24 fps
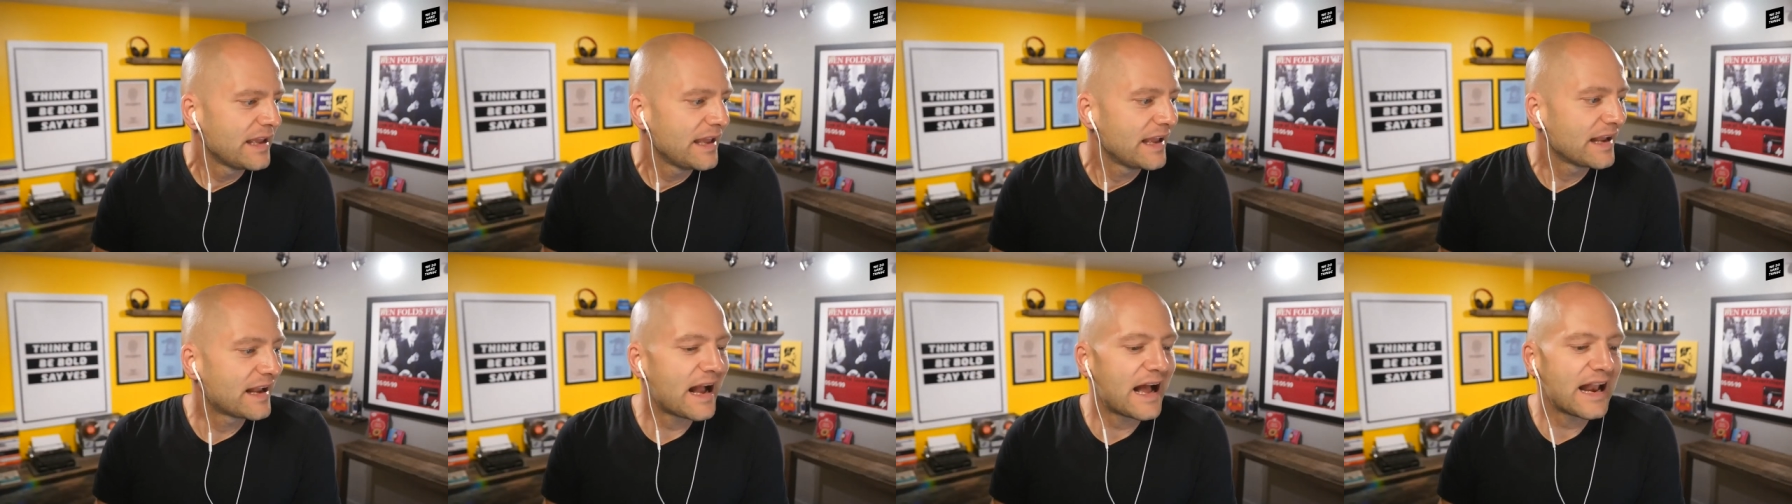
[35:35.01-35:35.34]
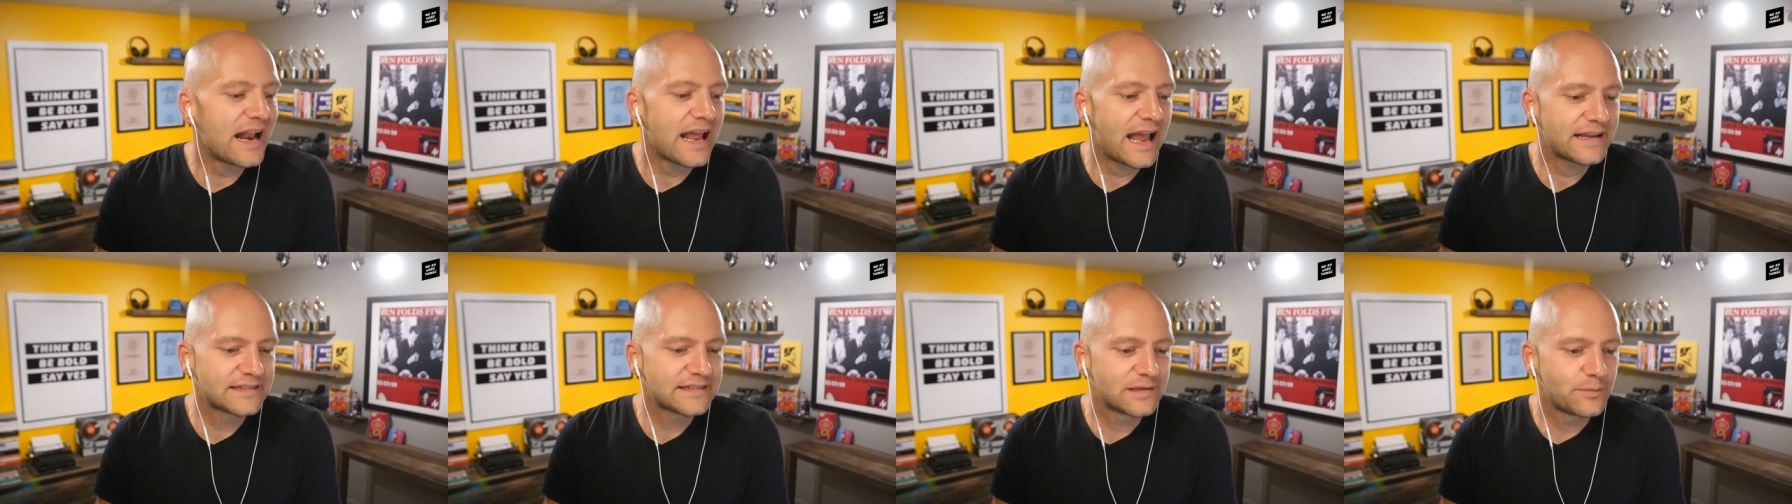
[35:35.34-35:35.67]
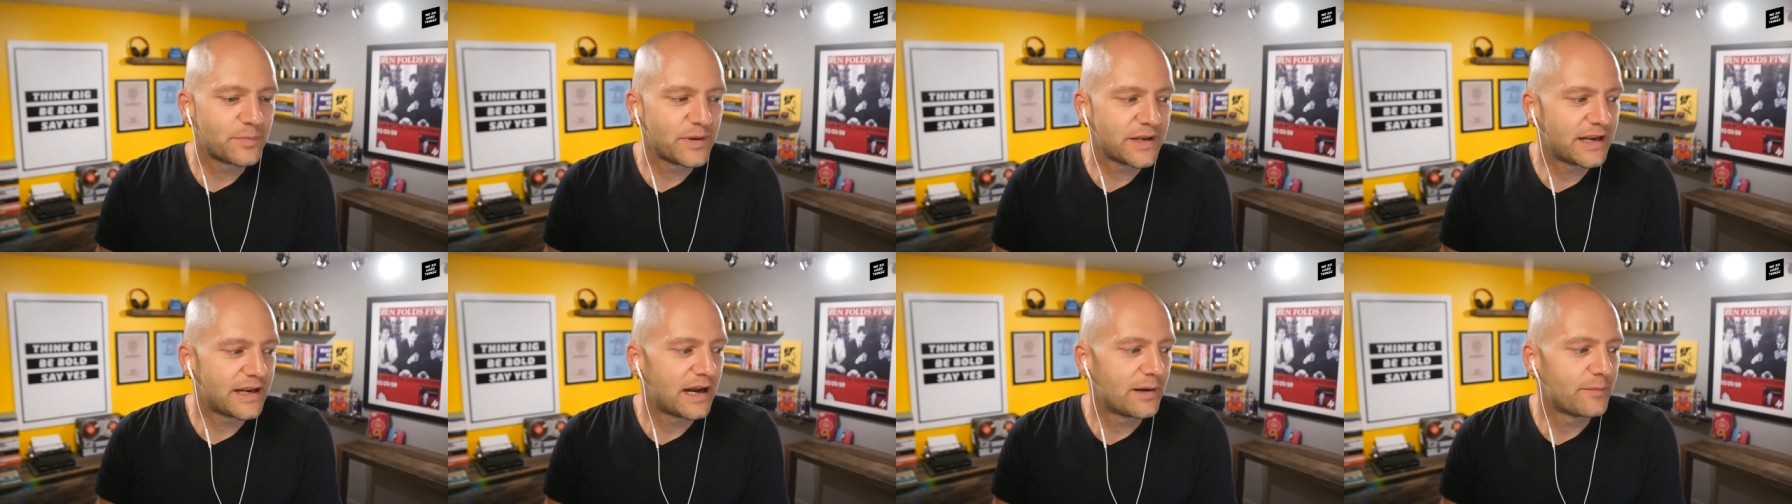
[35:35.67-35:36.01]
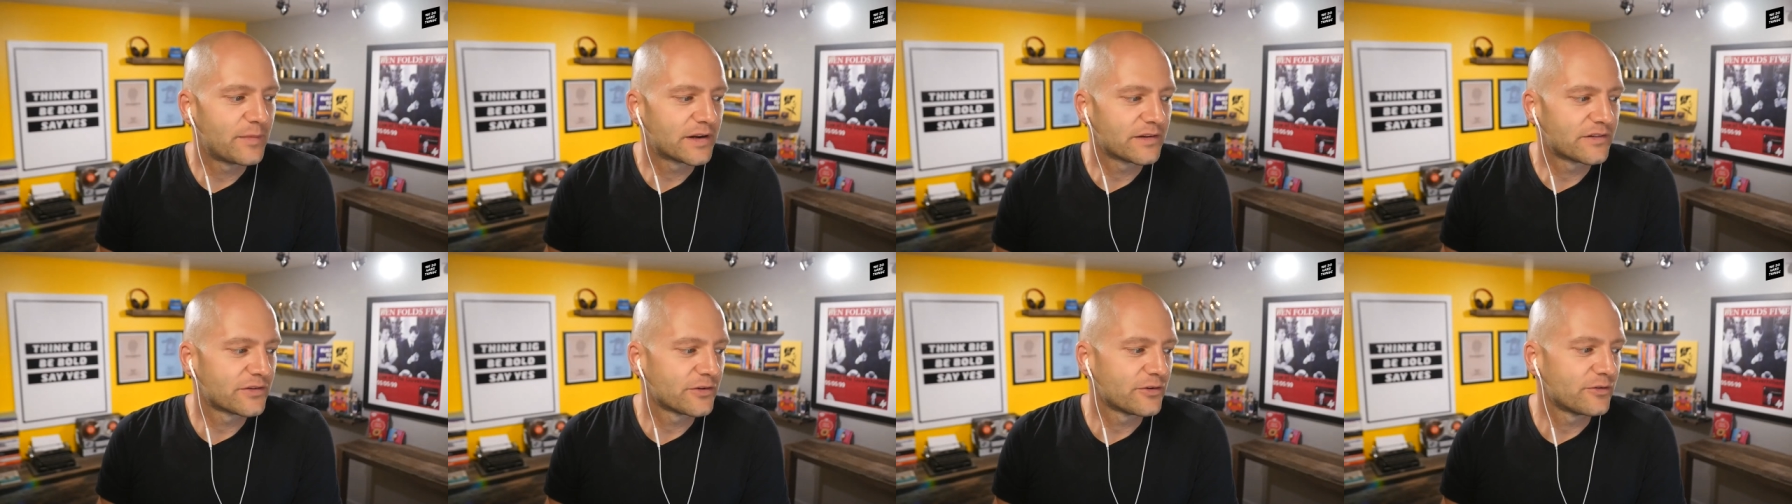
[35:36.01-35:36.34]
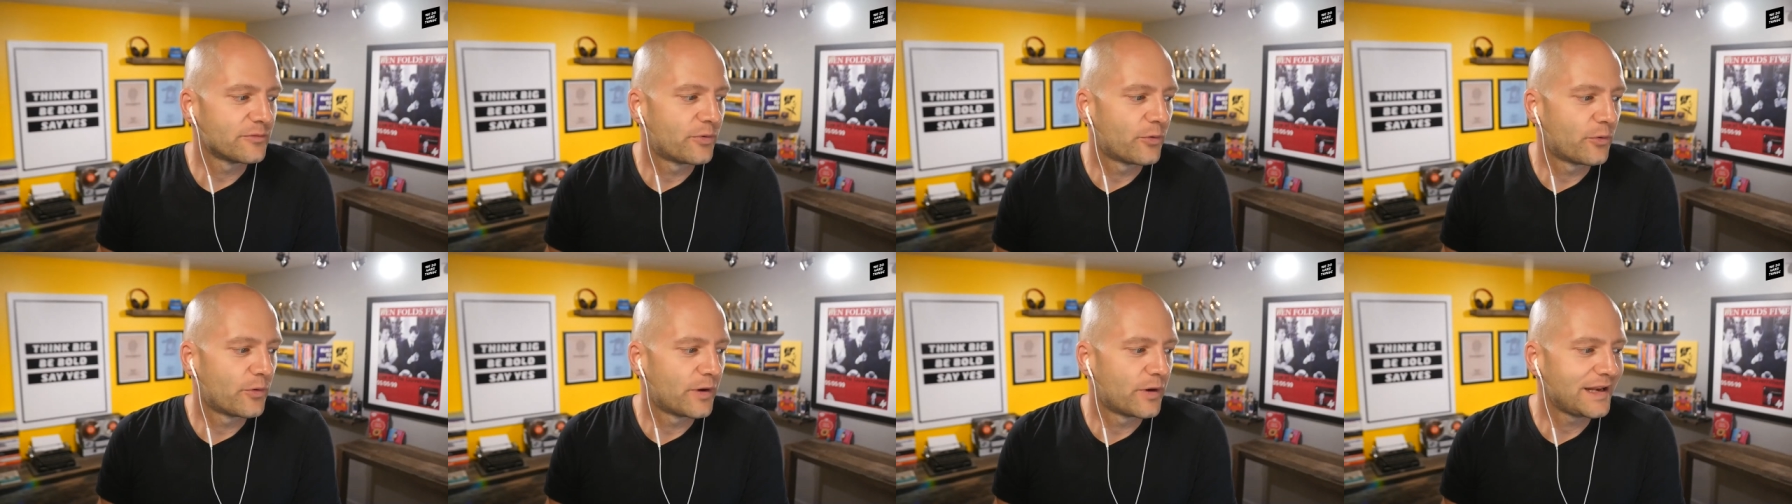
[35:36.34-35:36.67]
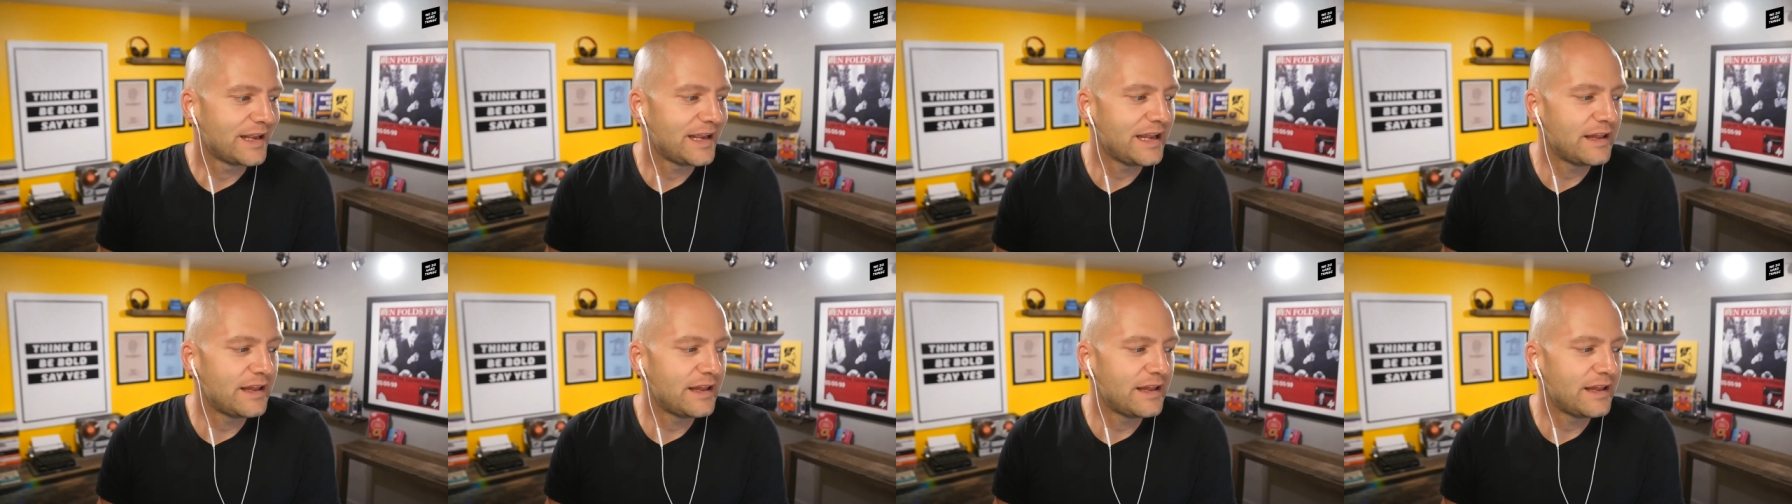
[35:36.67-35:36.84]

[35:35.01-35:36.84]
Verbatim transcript: it kind of has to become at a certain point